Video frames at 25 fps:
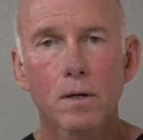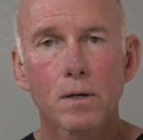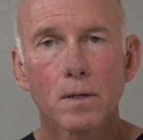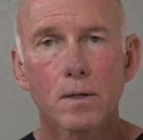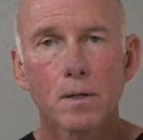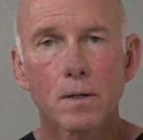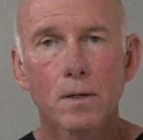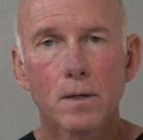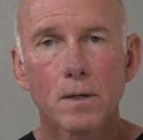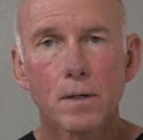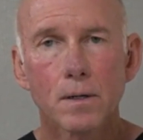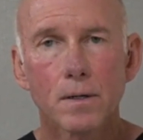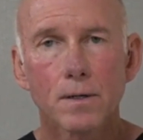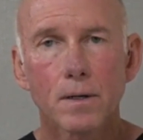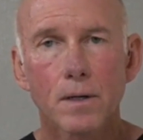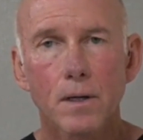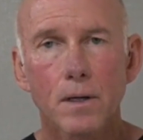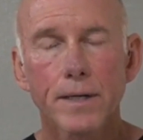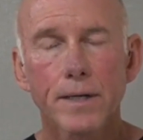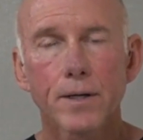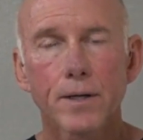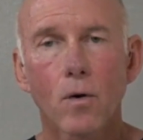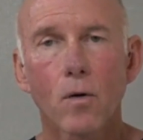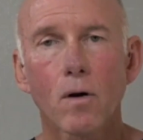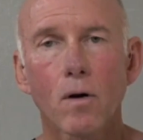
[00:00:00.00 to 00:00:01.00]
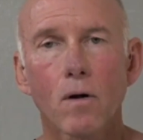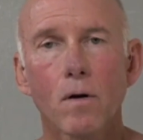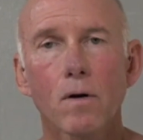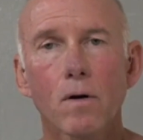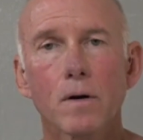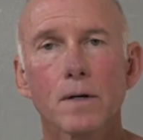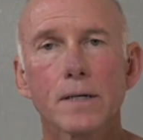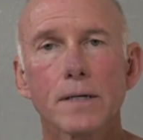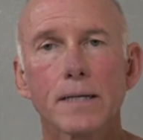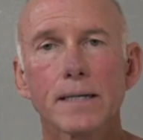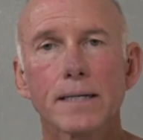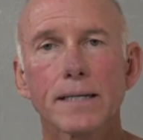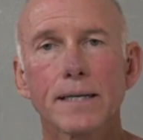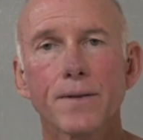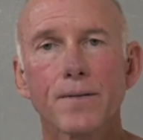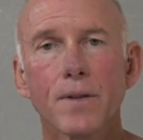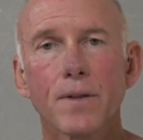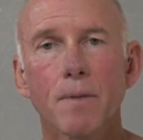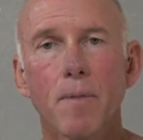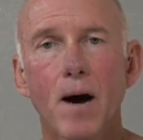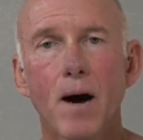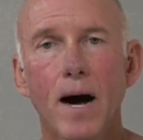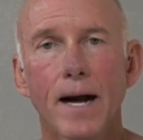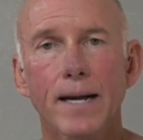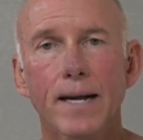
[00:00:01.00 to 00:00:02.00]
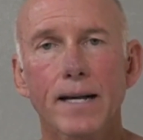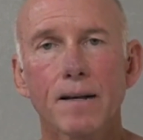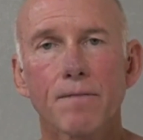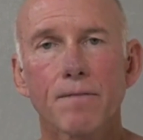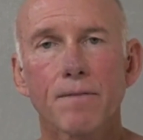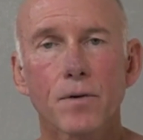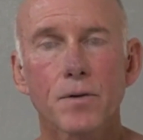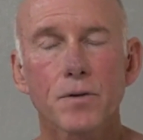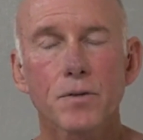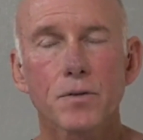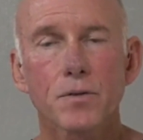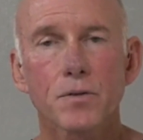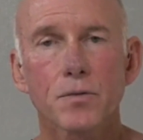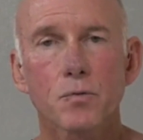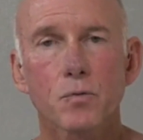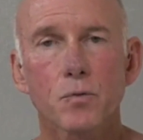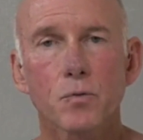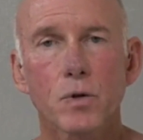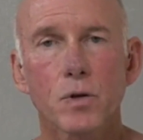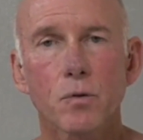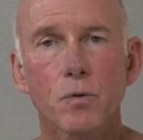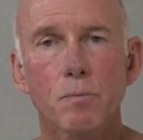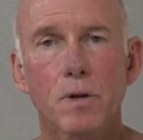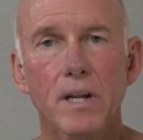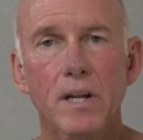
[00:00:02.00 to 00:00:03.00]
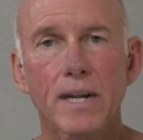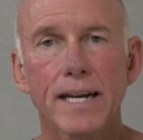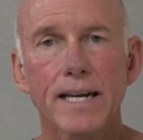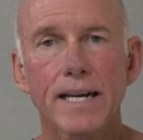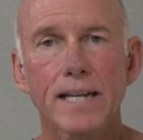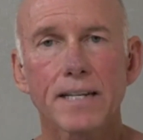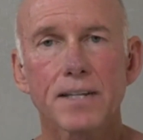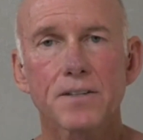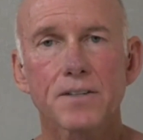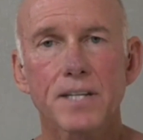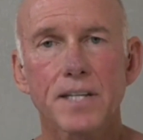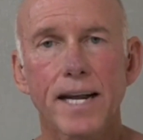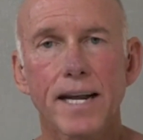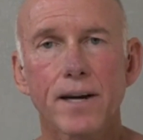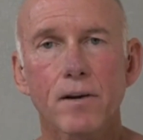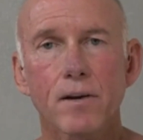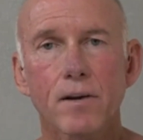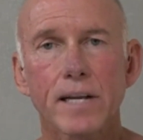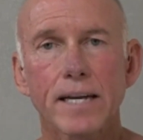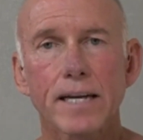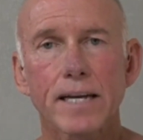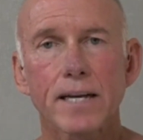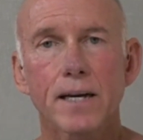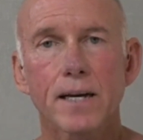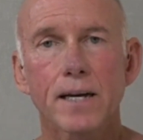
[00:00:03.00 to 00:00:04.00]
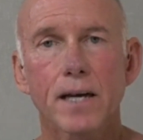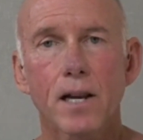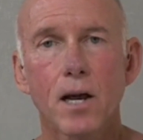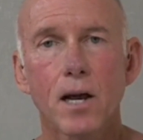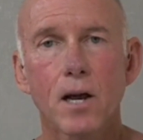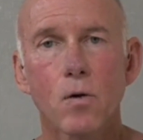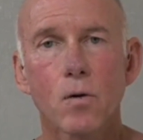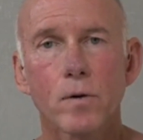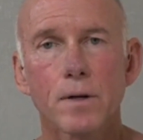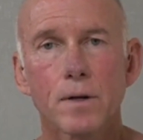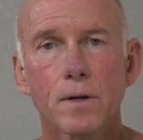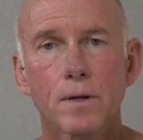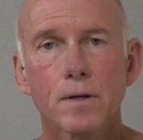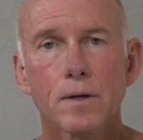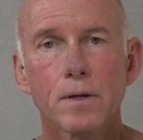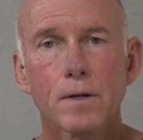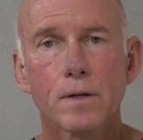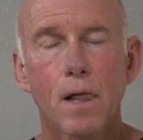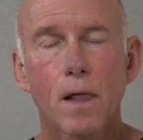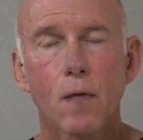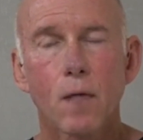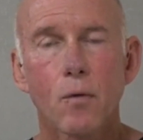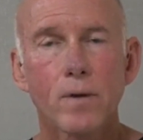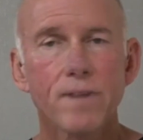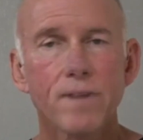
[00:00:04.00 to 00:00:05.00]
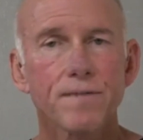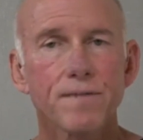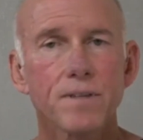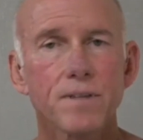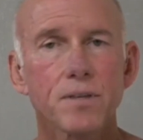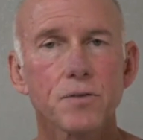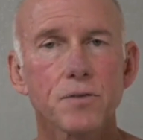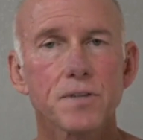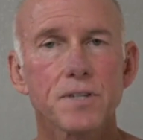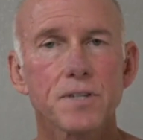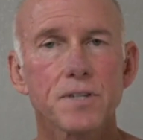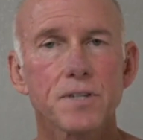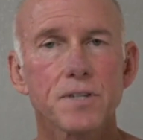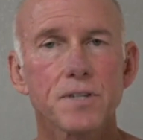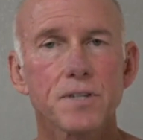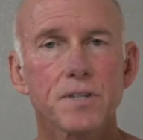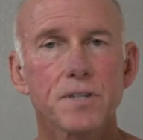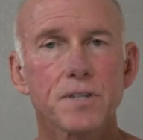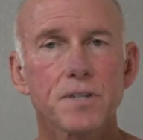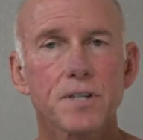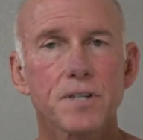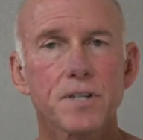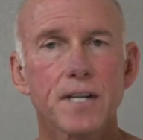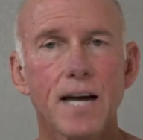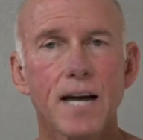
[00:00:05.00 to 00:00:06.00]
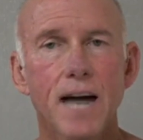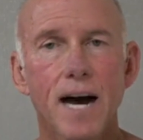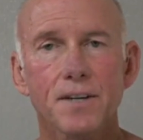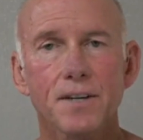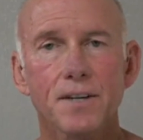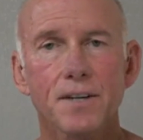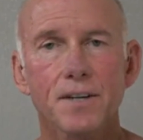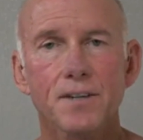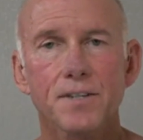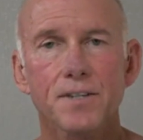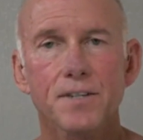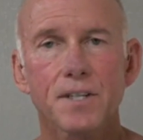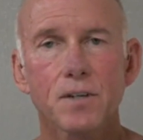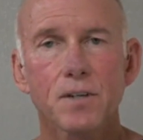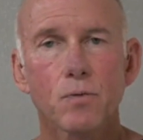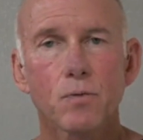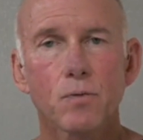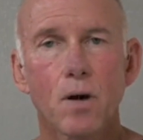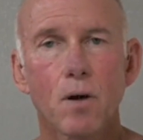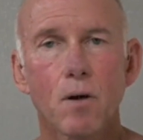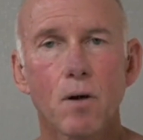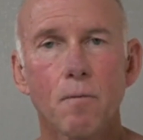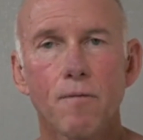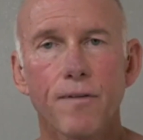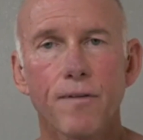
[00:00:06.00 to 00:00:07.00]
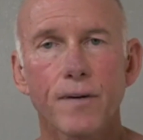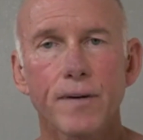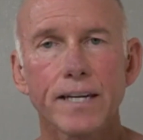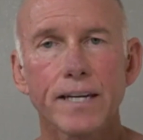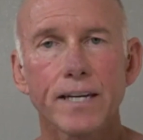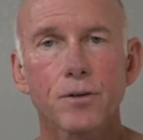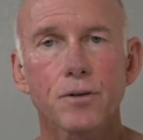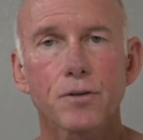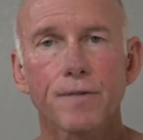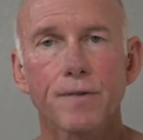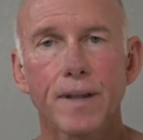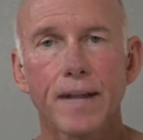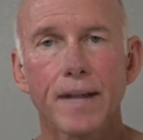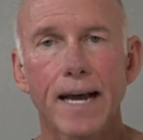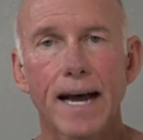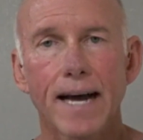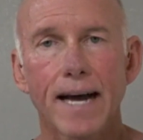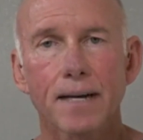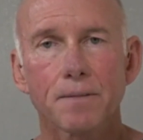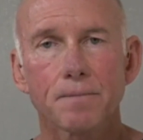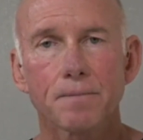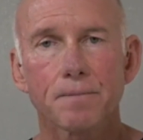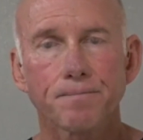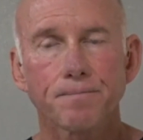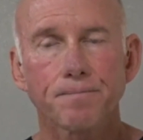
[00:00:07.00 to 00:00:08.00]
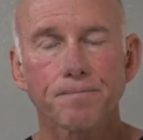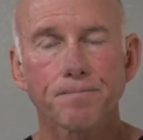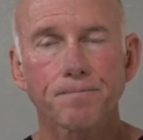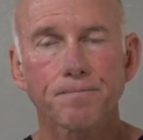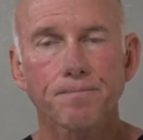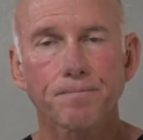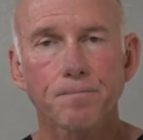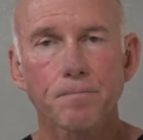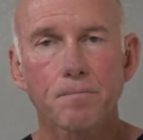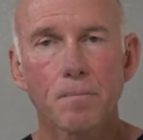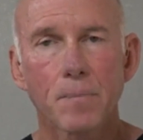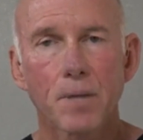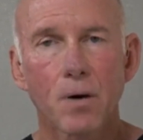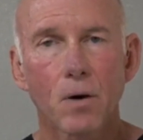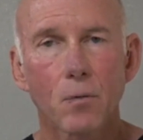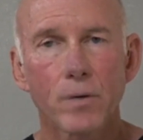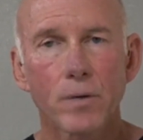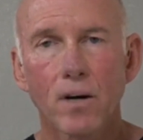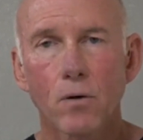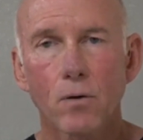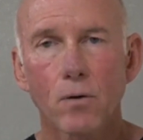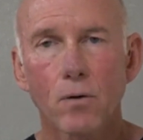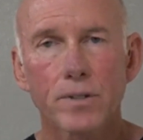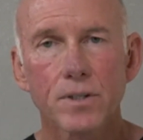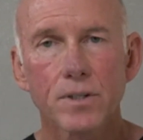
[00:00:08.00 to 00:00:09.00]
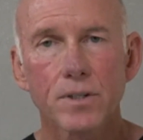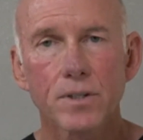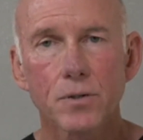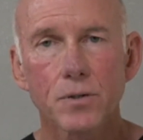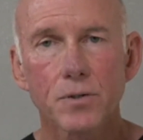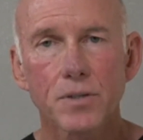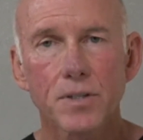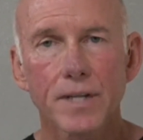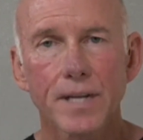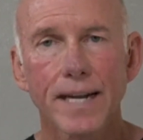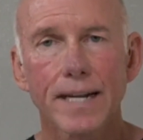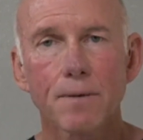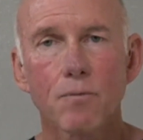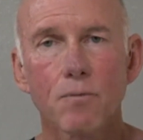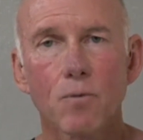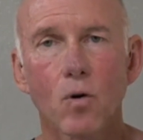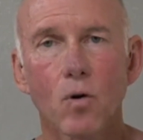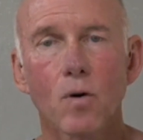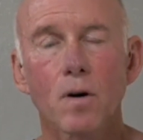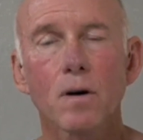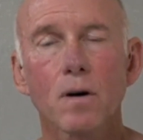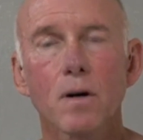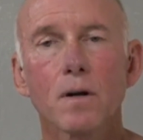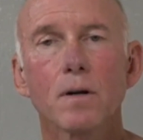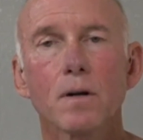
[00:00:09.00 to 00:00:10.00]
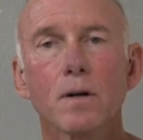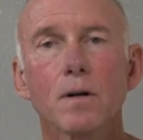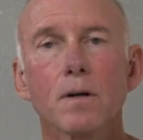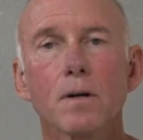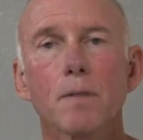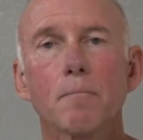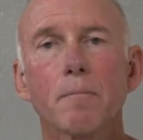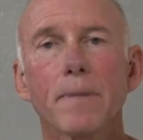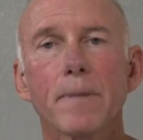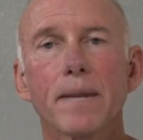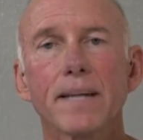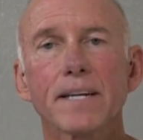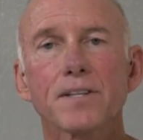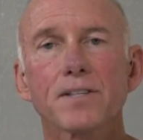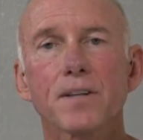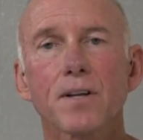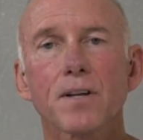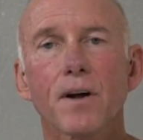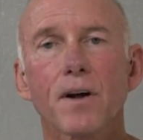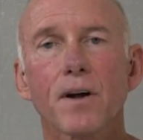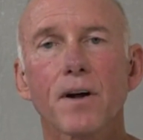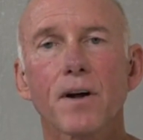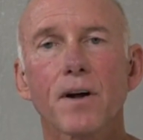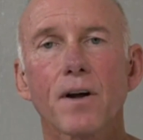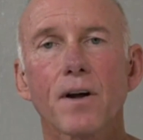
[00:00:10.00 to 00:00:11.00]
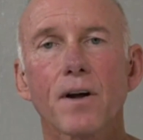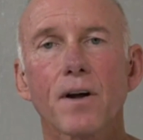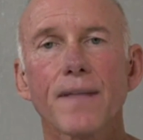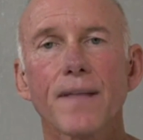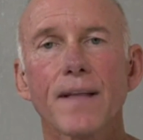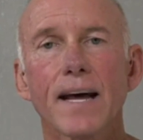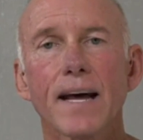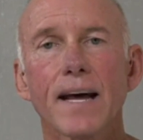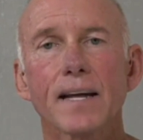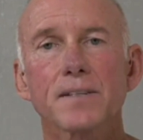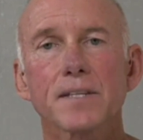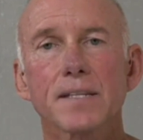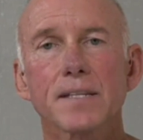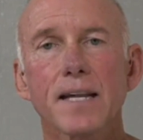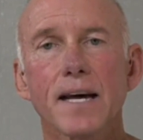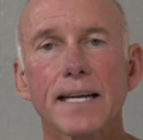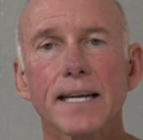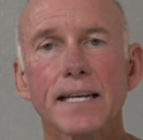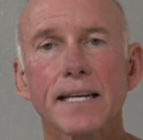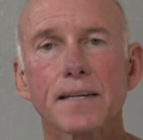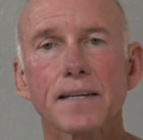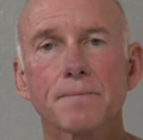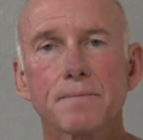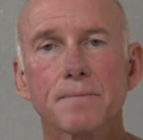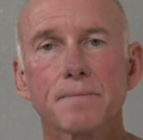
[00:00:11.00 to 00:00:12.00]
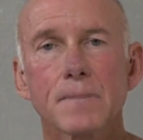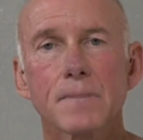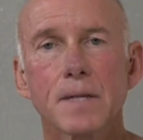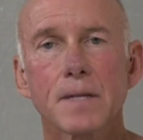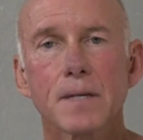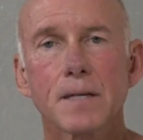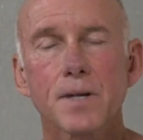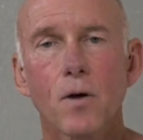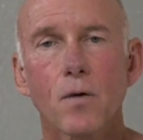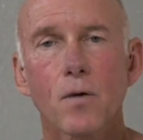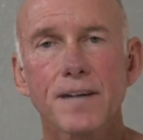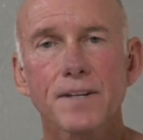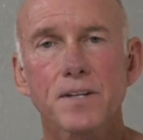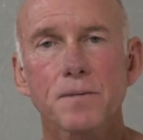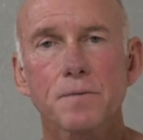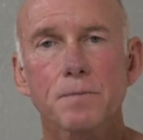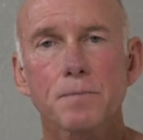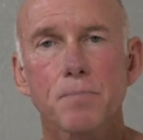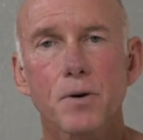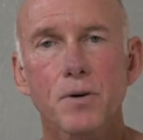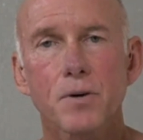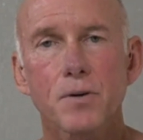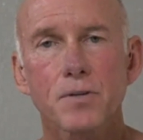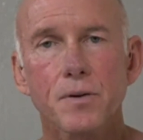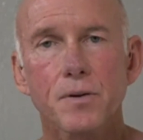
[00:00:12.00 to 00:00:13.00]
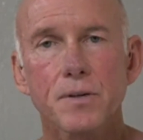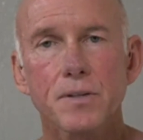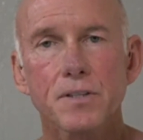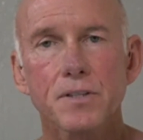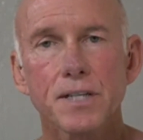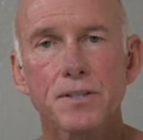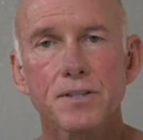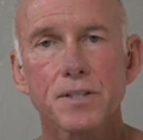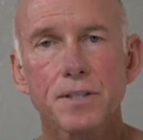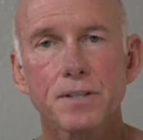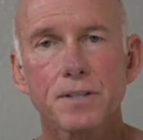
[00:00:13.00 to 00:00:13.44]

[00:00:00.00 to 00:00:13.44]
clindoral in the pocket versus root planing and scaling alone. We've used doxirobe for years for that, but we don't use it anymore based on that study. So that's a personal decision,